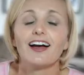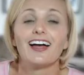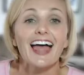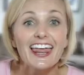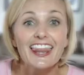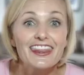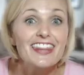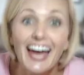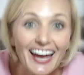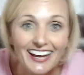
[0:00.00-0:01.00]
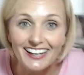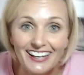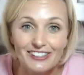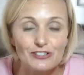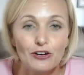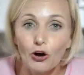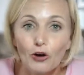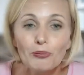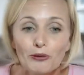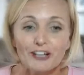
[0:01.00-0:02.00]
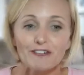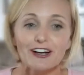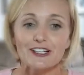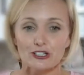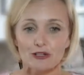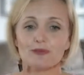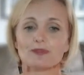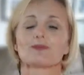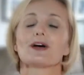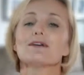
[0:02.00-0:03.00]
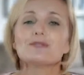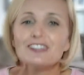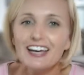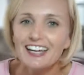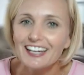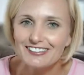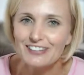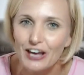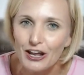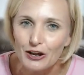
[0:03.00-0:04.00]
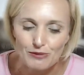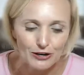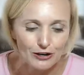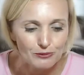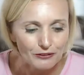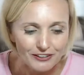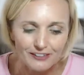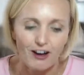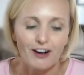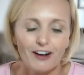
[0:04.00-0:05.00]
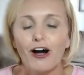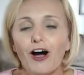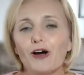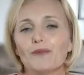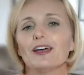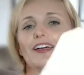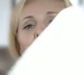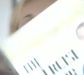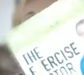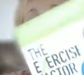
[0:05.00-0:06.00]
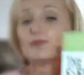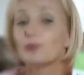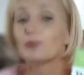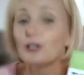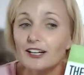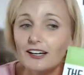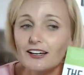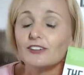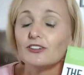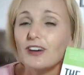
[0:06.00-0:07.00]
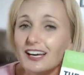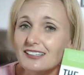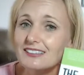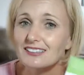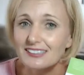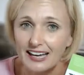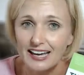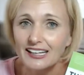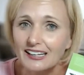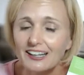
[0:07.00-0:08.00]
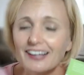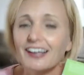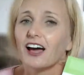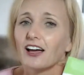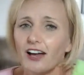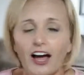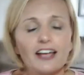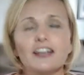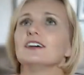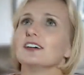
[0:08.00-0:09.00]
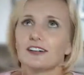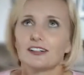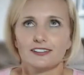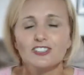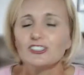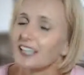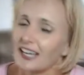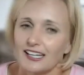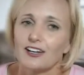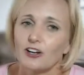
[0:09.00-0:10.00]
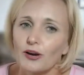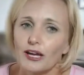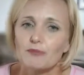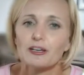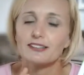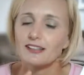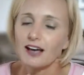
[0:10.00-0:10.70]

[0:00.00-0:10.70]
And that is the whole point, right? Jim's website is getamericamoving.com. His book, you guys get it? Just get it, okay? Because